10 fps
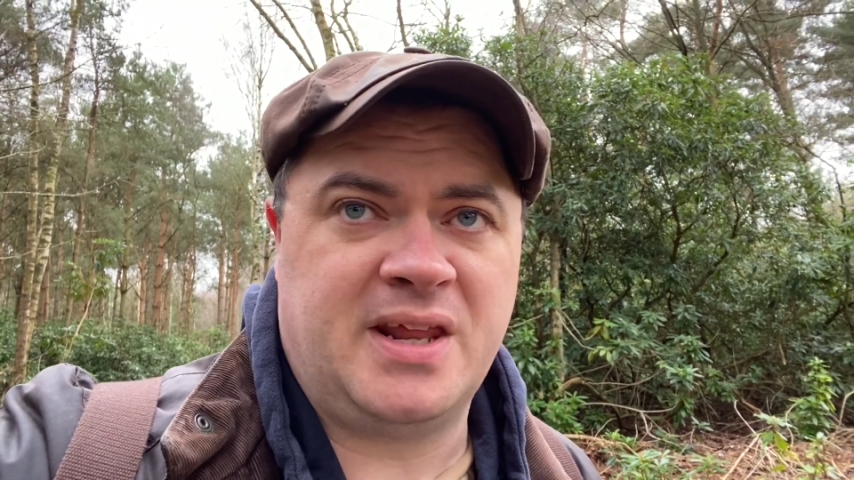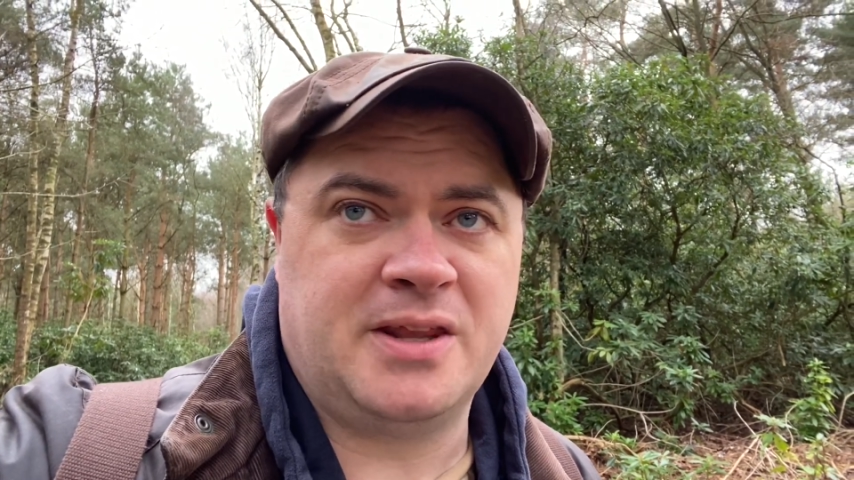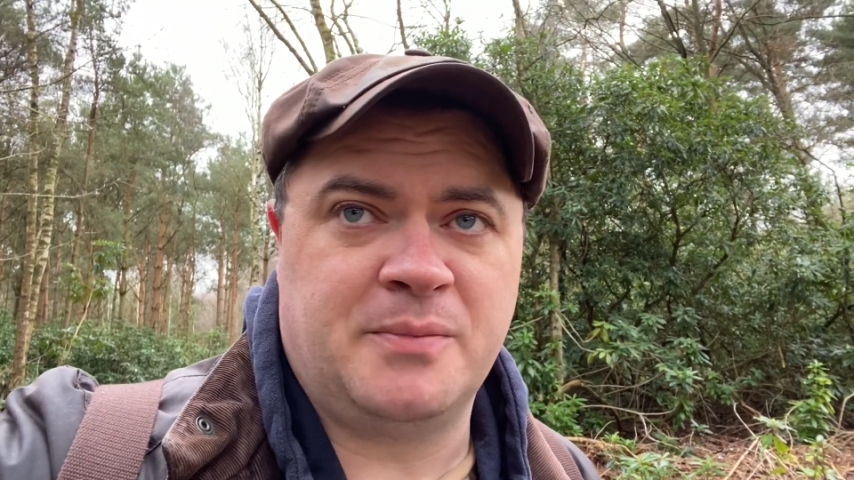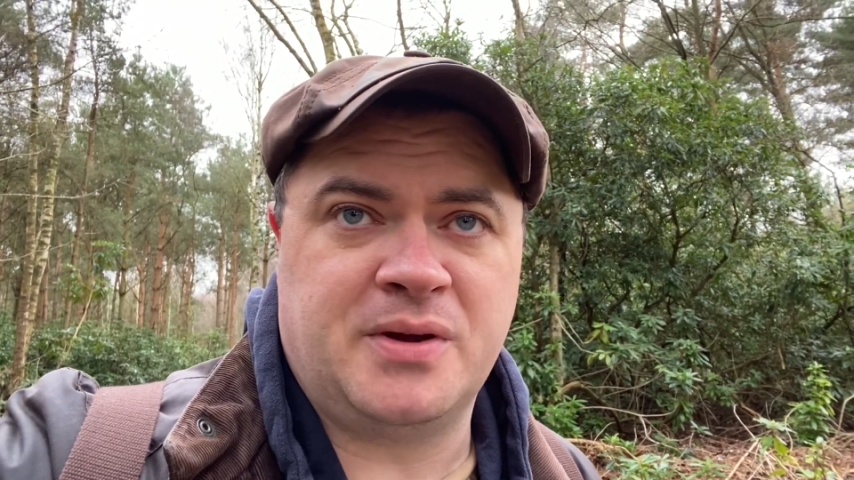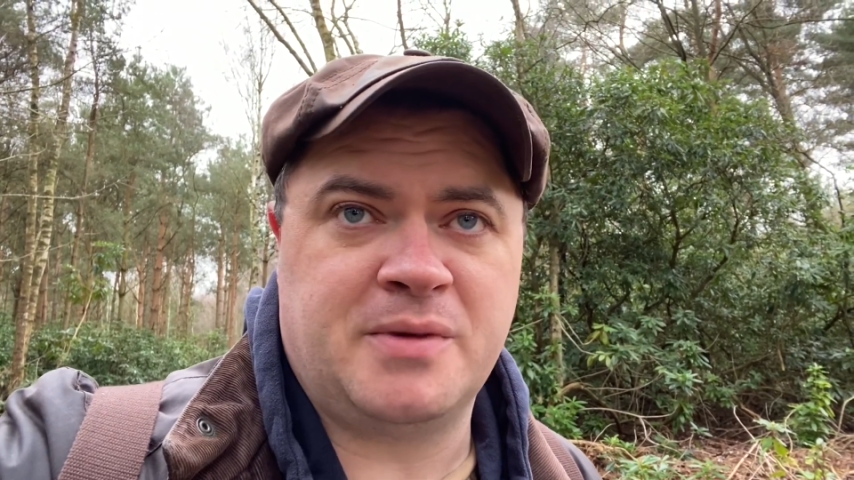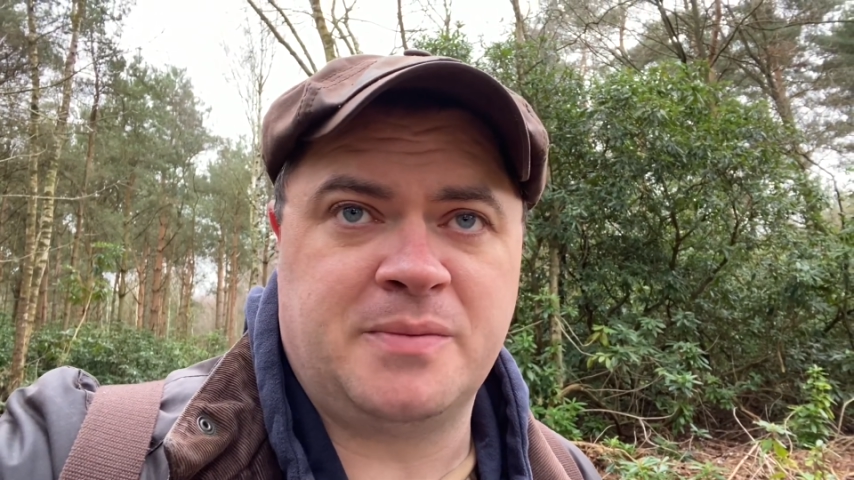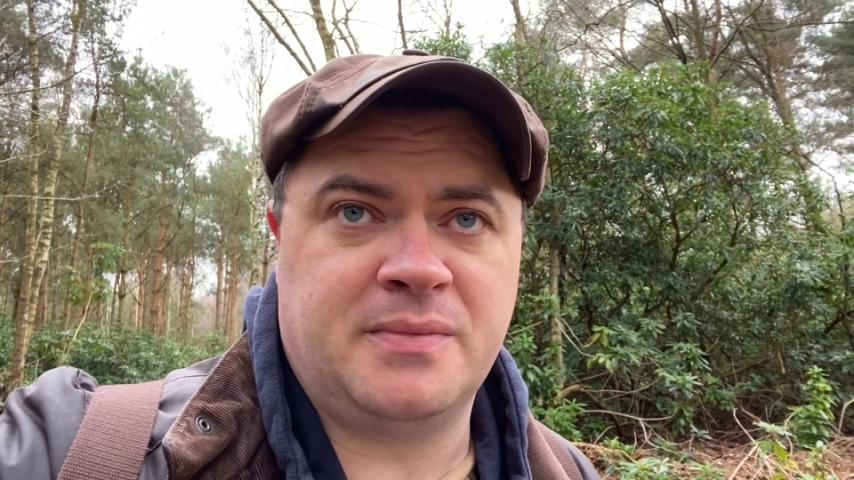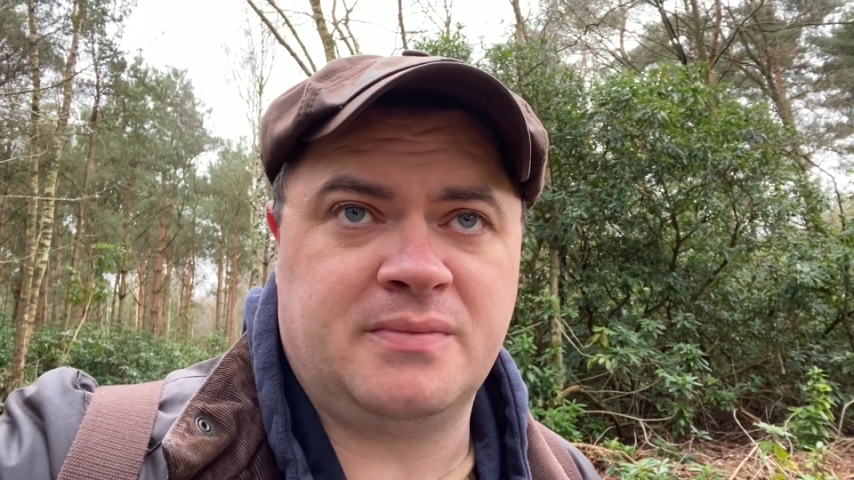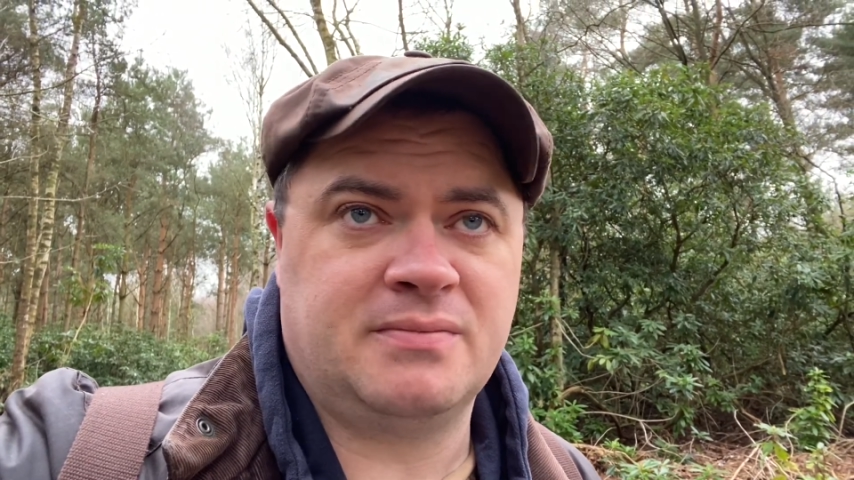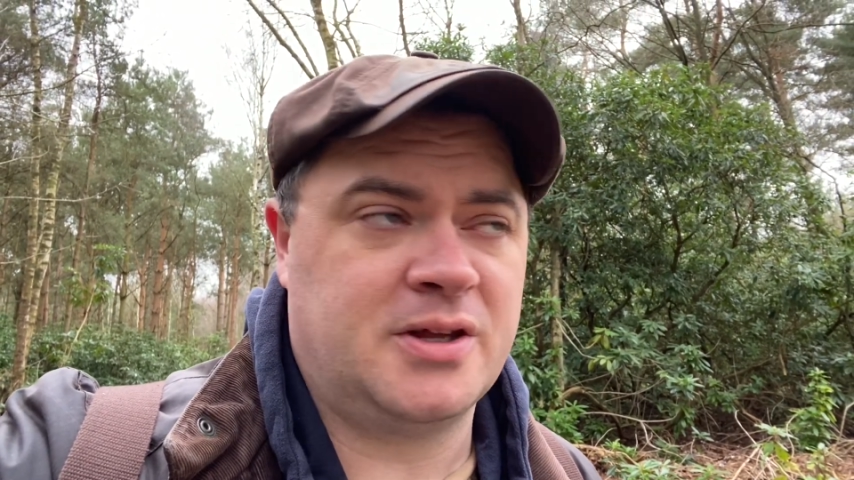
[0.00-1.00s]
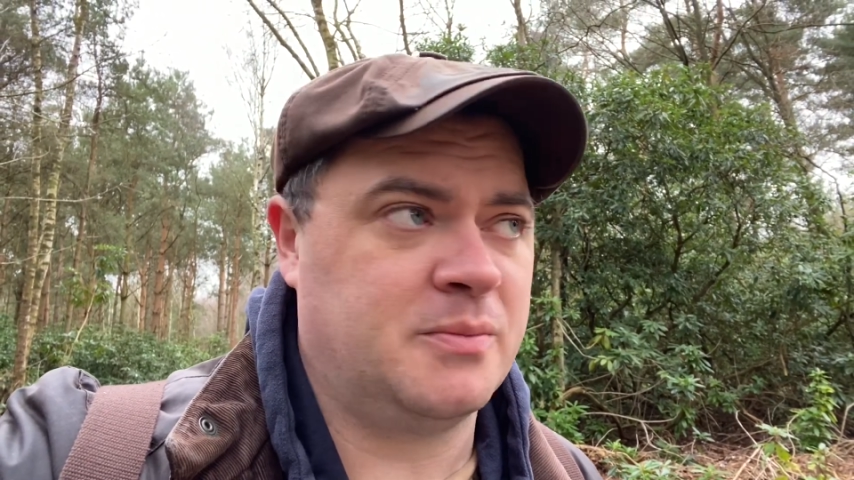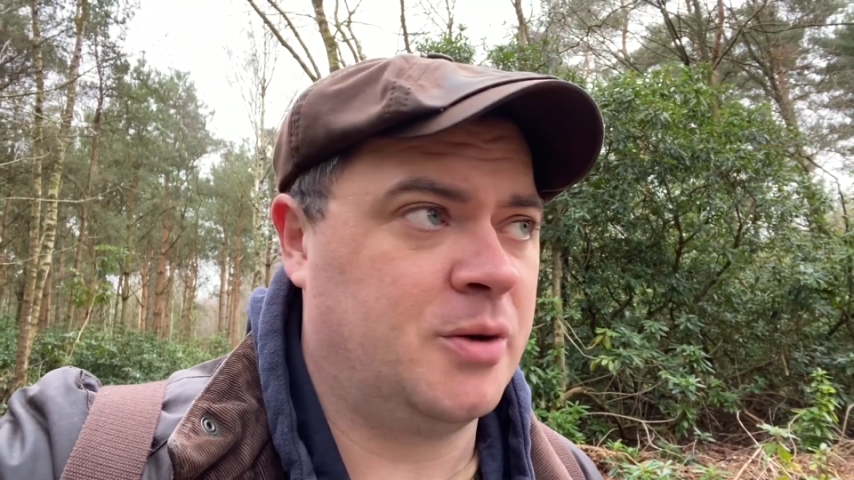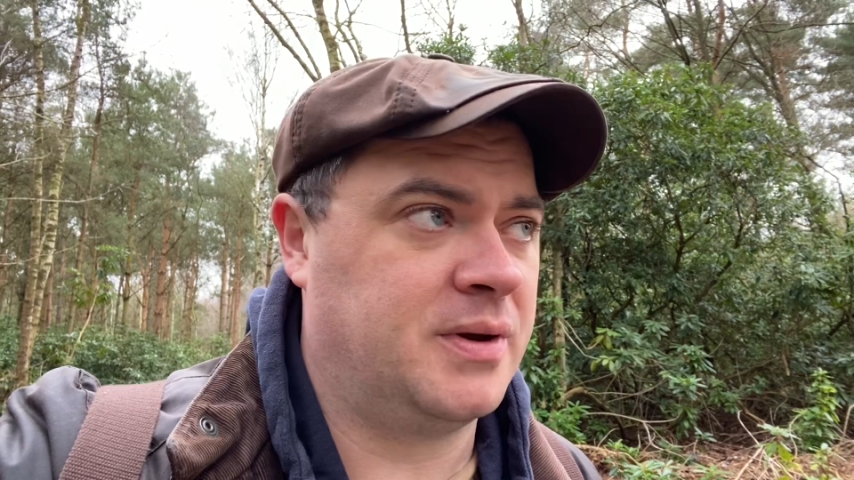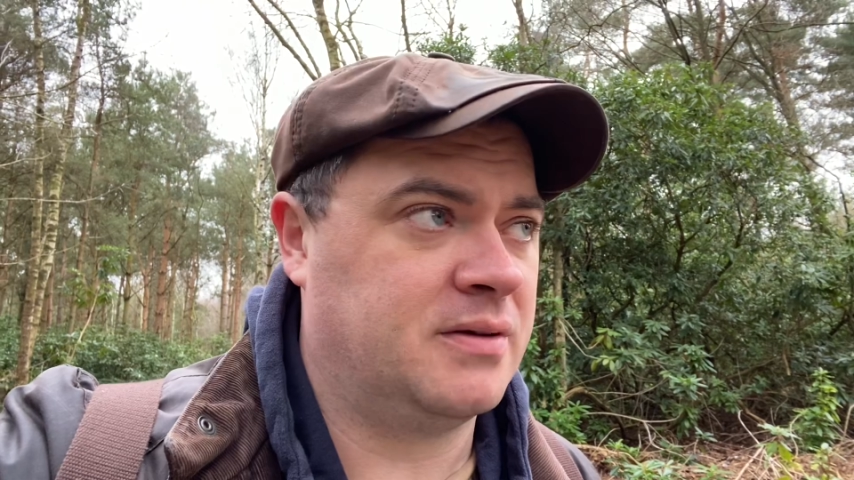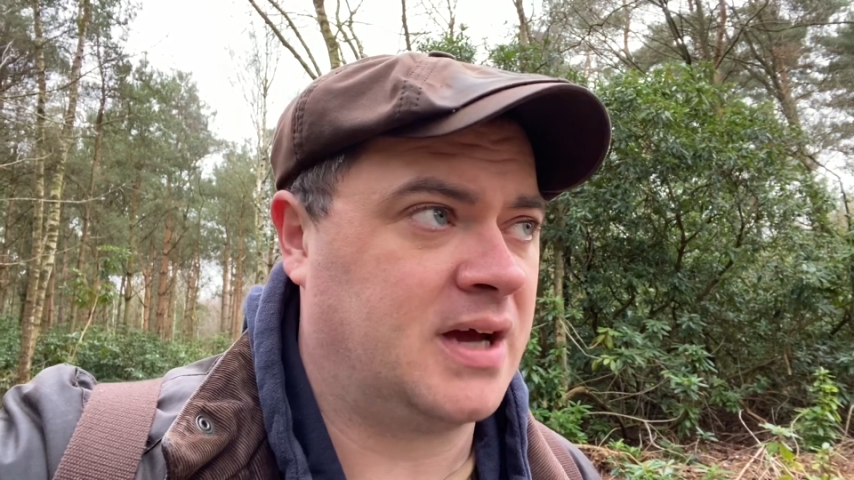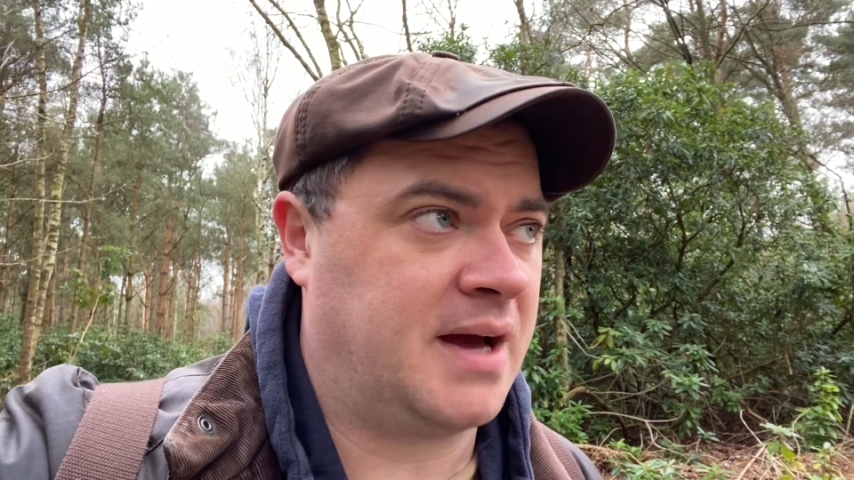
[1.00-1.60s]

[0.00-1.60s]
at the moment,